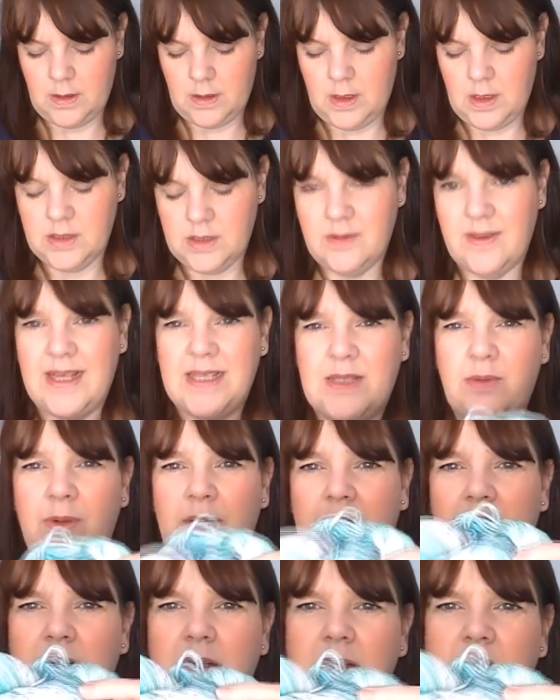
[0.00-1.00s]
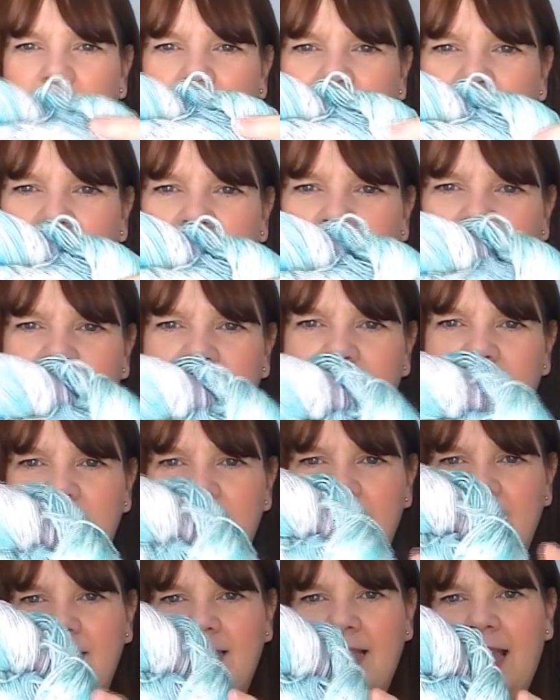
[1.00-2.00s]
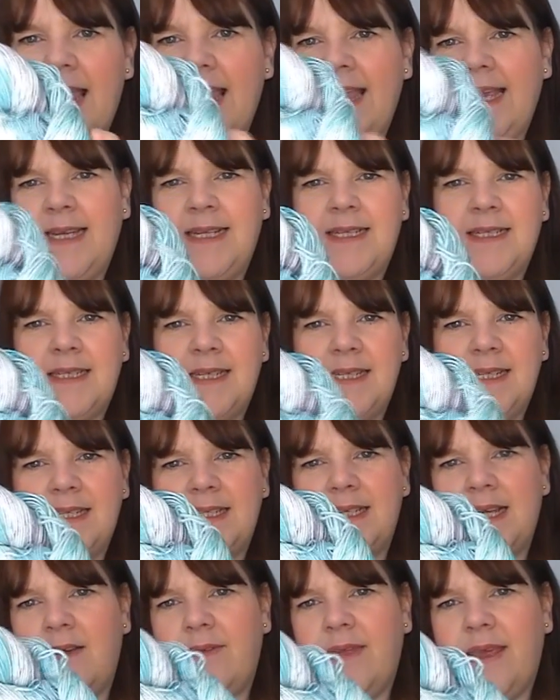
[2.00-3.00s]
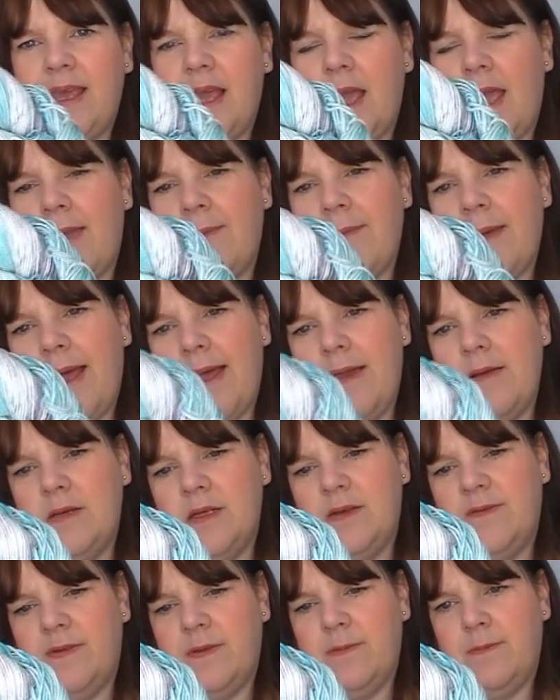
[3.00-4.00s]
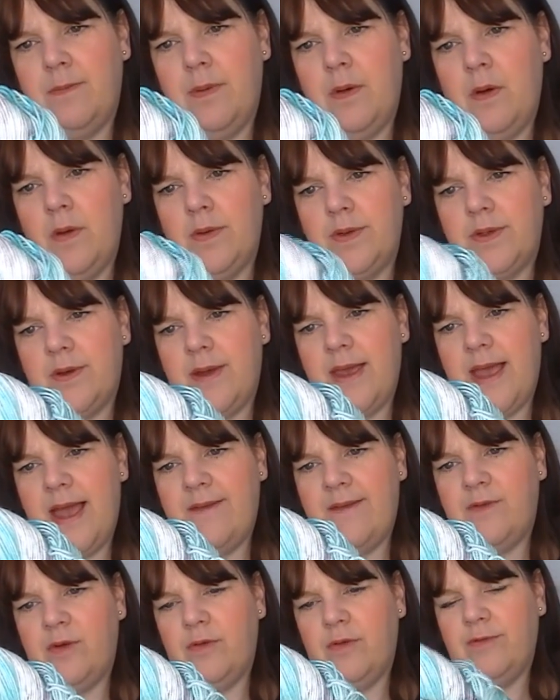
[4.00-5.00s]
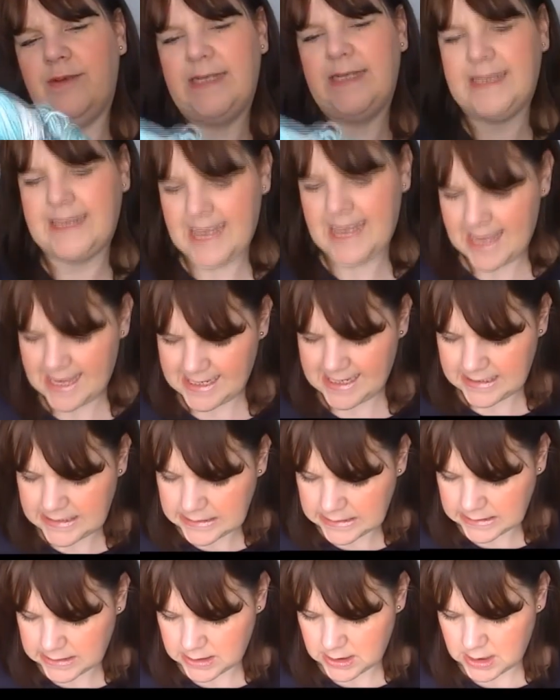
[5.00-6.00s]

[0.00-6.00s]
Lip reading: So that's what it looks like in the skein. This is how they came out of the pot. I have not reskeined.